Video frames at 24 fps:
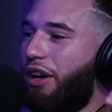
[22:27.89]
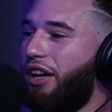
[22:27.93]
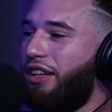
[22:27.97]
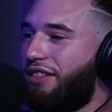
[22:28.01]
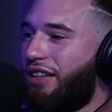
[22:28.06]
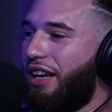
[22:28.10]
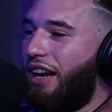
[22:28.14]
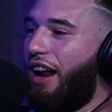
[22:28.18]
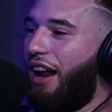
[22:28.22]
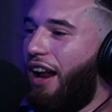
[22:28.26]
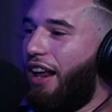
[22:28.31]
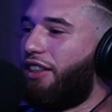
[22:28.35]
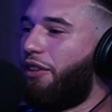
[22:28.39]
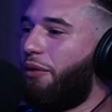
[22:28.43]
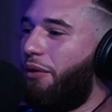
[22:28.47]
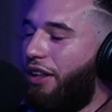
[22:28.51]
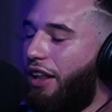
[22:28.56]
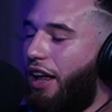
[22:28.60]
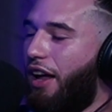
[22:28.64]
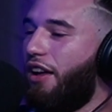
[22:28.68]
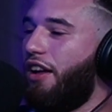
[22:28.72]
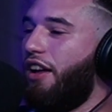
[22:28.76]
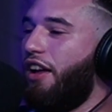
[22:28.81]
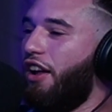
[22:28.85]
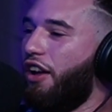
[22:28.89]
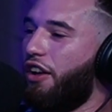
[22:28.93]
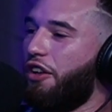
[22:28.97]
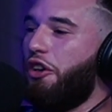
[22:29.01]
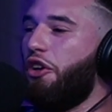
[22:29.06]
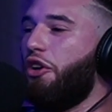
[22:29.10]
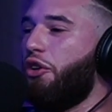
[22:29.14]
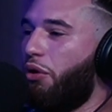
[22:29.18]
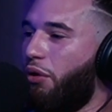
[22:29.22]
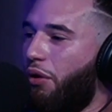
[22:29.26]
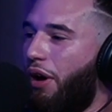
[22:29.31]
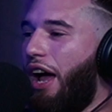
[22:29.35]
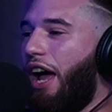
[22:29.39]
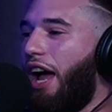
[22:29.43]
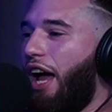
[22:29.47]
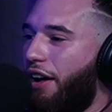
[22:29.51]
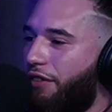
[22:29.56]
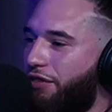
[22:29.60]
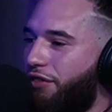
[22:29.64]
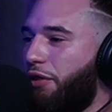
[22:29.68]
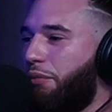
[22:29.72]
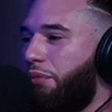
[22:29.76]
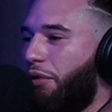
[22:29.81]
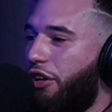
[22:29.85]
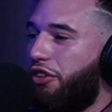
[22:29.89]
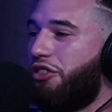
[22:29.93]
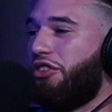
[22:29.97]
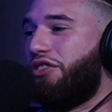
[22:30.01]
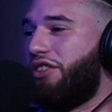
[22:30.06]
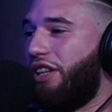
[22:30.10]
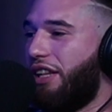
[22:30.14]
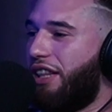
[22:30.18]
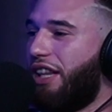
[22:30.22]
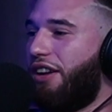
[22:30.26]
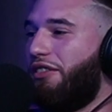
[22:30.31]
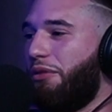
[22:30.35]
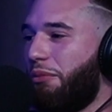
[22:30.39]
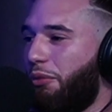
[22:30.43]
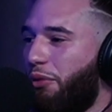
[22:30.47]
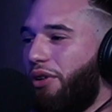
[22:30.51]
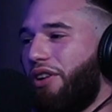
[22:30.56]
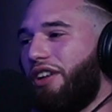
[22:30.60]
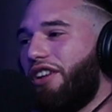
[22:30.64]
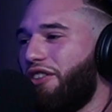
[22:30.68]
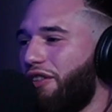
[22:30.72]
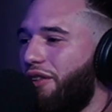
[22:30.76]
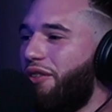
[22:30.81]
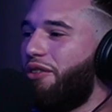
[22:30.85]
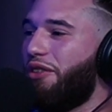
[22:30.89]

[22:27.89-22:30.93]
but it's kind of like the way that you don't have to brush your teeth every morning.